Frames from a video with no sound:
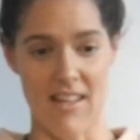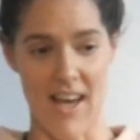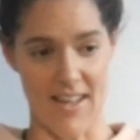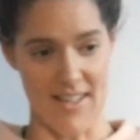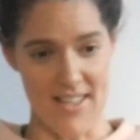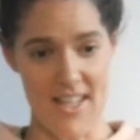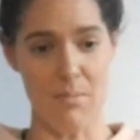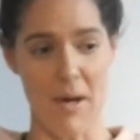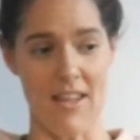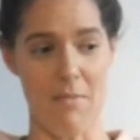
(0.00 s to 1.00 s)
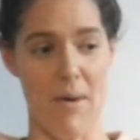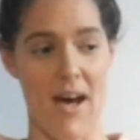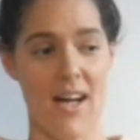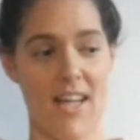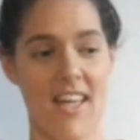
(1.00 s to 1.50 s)
At the 6-month
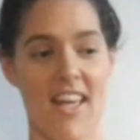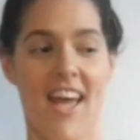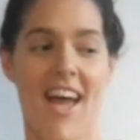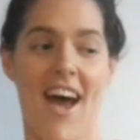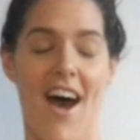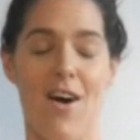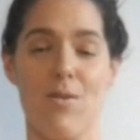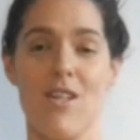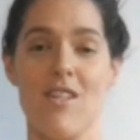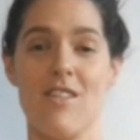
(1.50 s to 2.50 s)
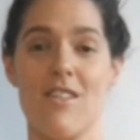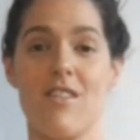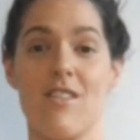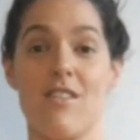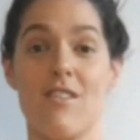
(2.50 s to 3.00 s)
mark,
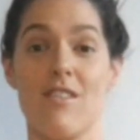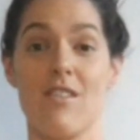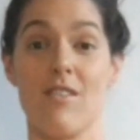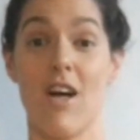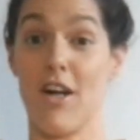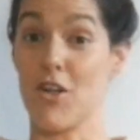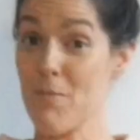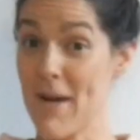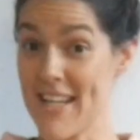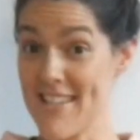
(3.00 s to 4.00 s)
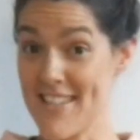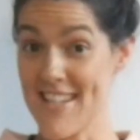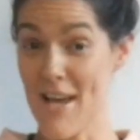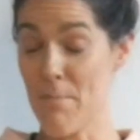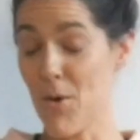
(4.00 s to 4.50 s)
I got back into
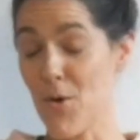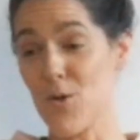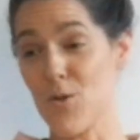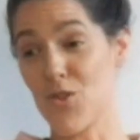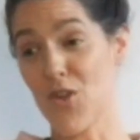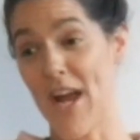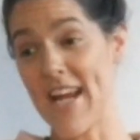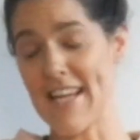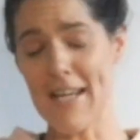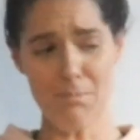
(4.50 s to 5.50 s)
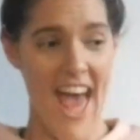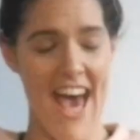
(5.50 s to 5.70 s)
netball training,